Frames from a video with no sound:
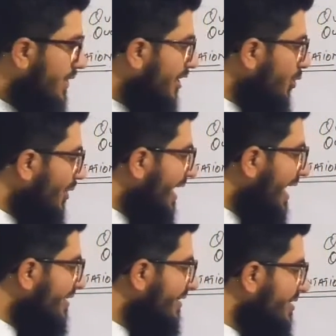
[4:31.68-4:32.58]
Then you will
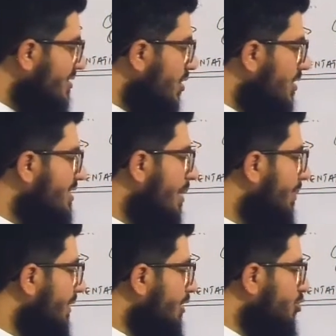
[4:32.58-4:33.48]
add this
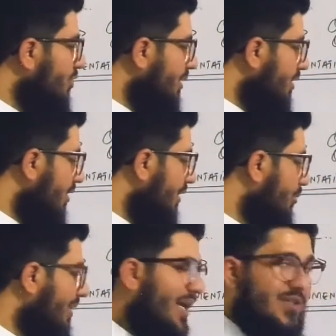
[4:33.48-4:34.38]
sample into the
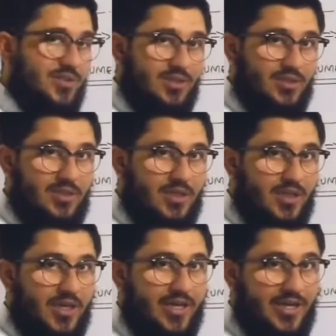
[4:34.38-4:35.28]
nebulizer,
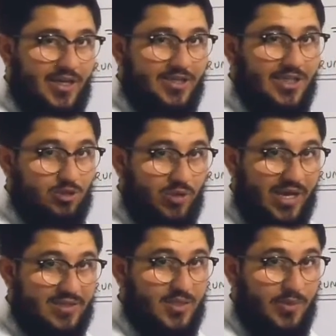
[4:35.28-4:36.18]
and here it also
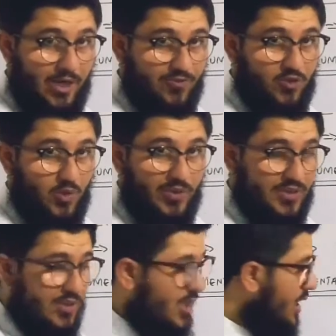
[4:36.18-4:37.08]
has some kind of
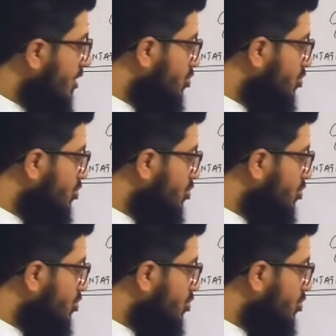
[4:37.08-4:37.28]
solvents.